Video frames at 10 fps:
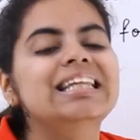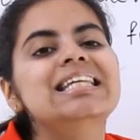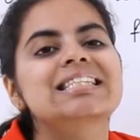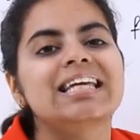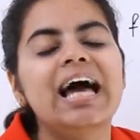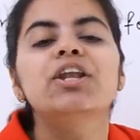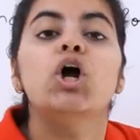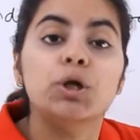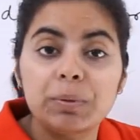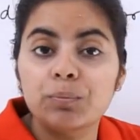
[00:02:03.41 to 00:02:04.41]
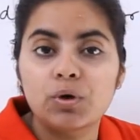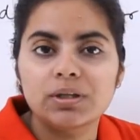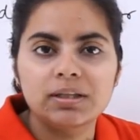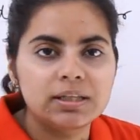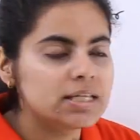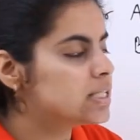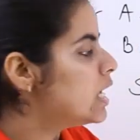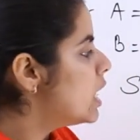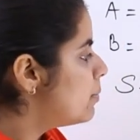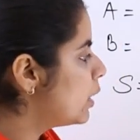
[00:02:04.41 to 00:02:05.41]
These cannot be more than this
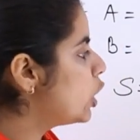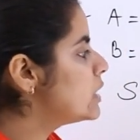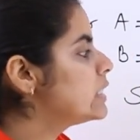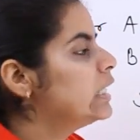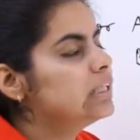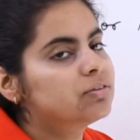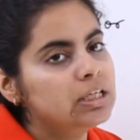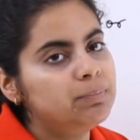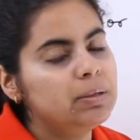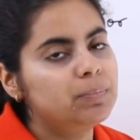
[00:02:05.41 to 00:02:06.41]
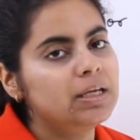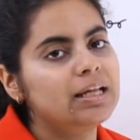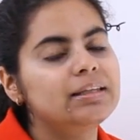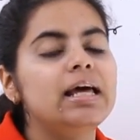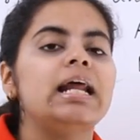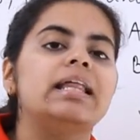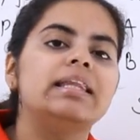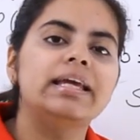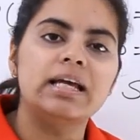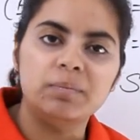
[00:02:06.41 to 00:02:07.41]
because 3 people are there
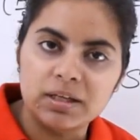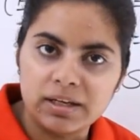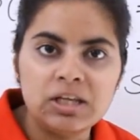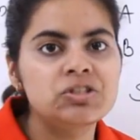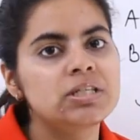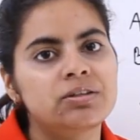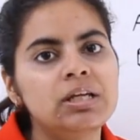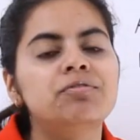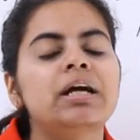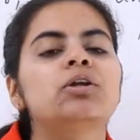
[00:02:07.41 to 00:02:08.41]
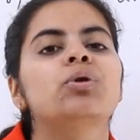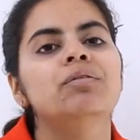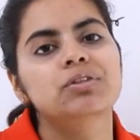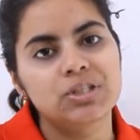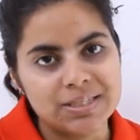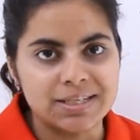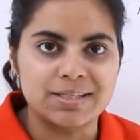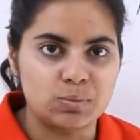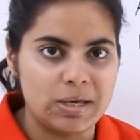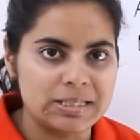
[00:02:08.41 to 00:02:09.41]
and they can be arranged in 3 factorial which is
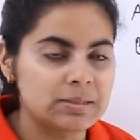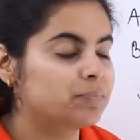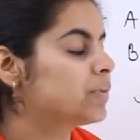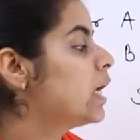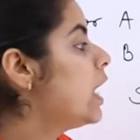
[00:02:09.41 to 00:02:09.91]
6 ways.